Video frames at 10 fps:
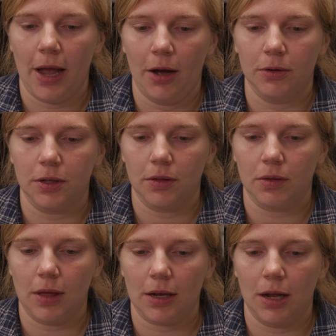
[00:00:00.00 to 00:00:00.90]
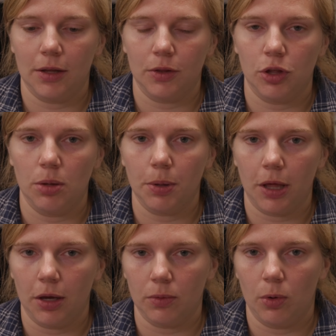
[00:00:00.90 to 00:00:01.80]
how does technology
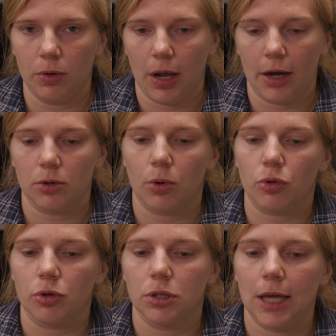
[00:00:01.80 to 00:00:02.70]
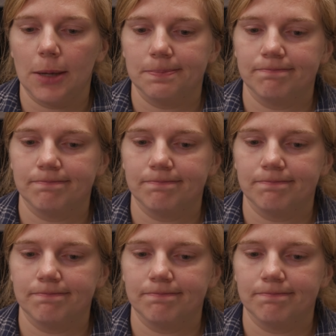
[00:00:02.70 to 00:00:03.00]
play a role in agriculture today.